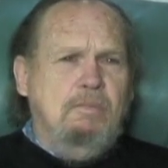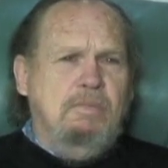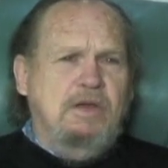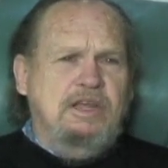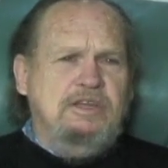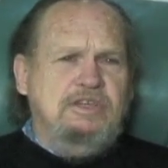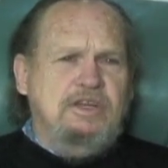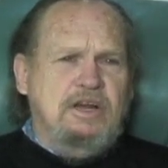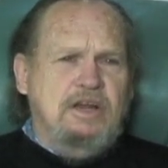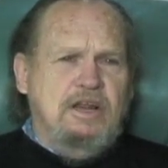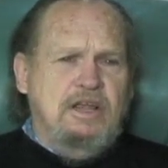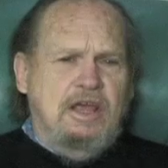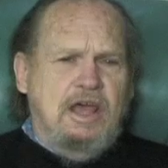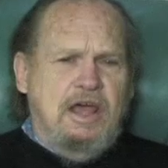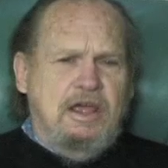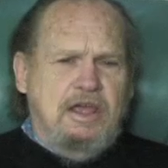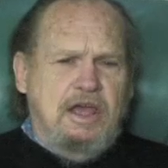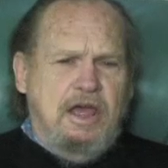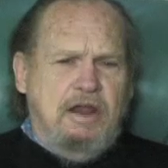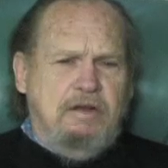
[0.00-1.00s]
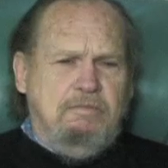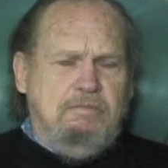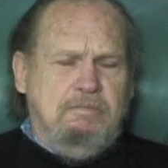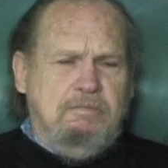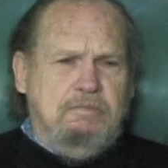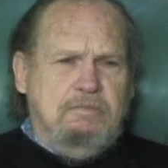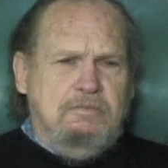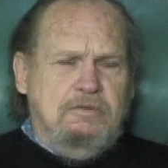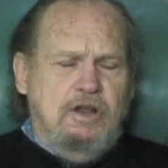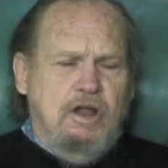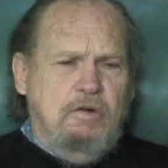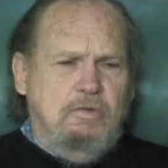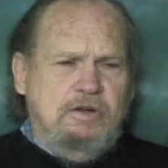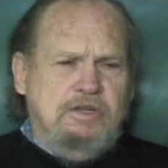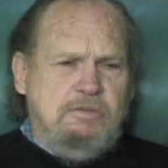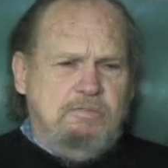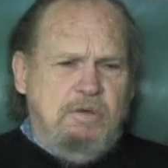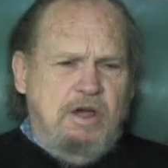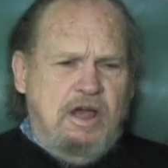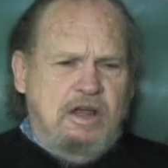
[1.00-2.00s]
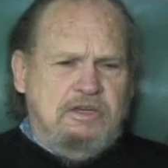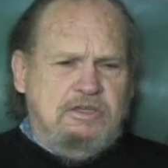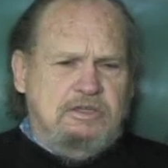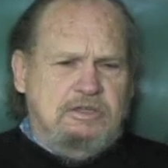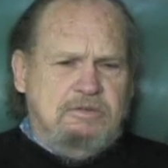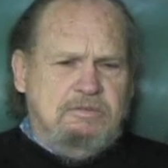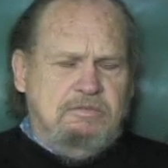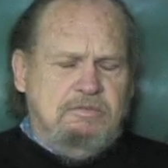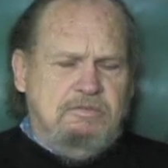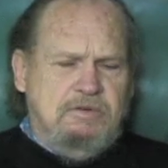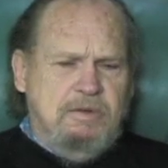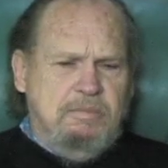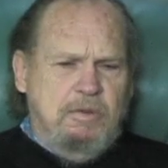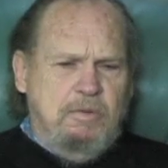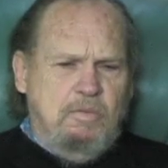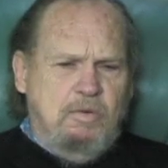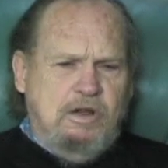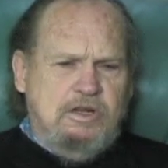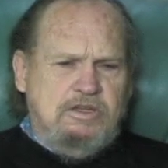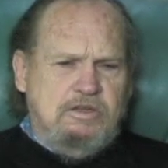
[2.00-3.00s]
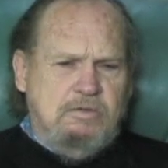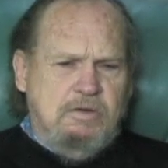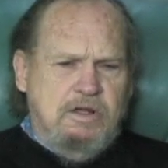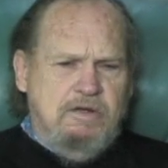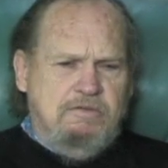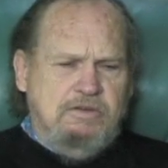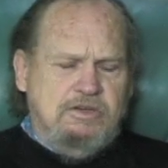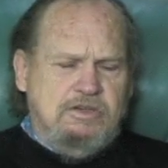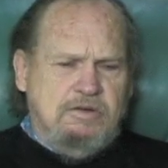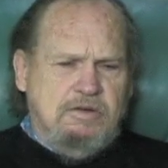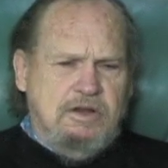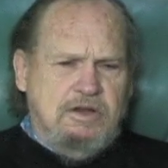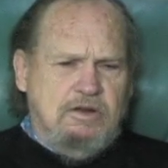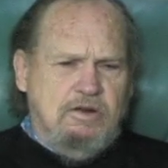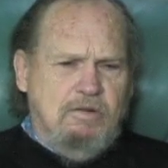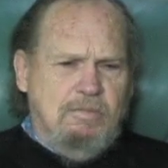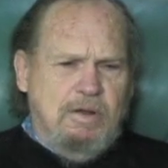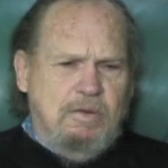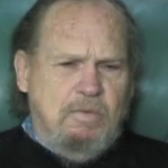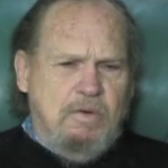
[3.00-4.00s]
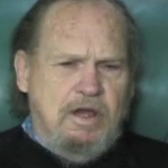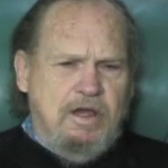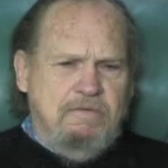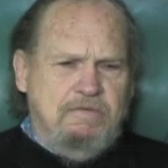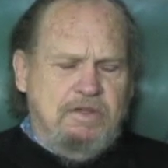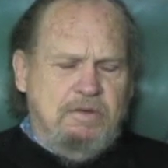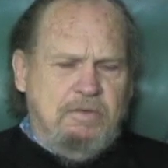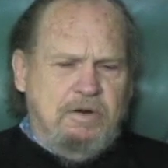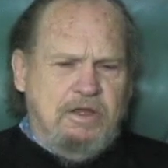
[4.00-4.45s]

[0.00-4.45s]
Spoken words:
basically I got no response from him whatsoever, so I told my wife that